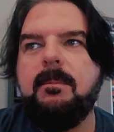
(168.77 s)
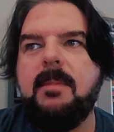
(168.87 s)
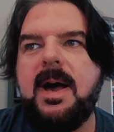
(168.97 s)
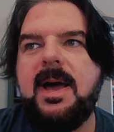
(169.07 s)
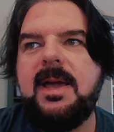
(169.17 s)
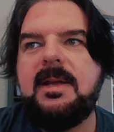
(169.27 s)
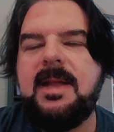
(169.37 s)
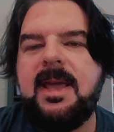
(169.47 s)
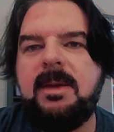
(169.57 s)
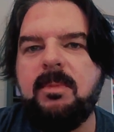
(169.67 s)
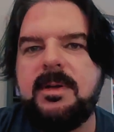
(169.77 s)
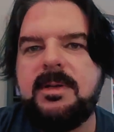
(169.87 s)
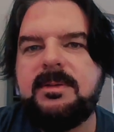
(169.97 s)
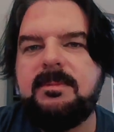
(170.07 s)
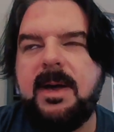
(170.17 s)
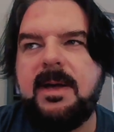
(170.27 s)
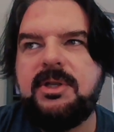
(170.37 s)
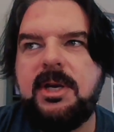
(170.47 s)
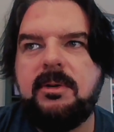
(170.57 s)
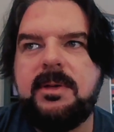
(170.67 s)
my name was my
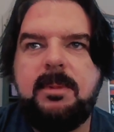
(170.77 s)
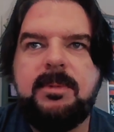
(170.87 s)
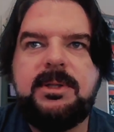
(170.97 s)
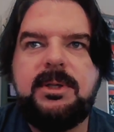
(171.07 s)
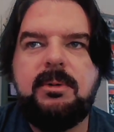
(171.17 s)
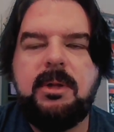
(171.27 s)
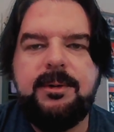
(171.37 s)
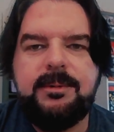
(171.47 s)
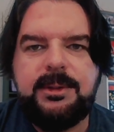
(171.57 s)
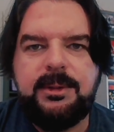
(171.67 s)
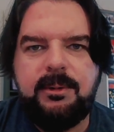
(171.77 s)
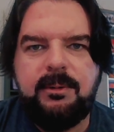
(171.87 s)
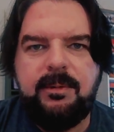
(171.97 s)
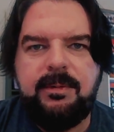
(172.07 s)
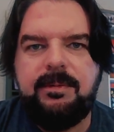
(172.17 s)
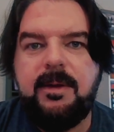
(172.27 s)
channel name was too close to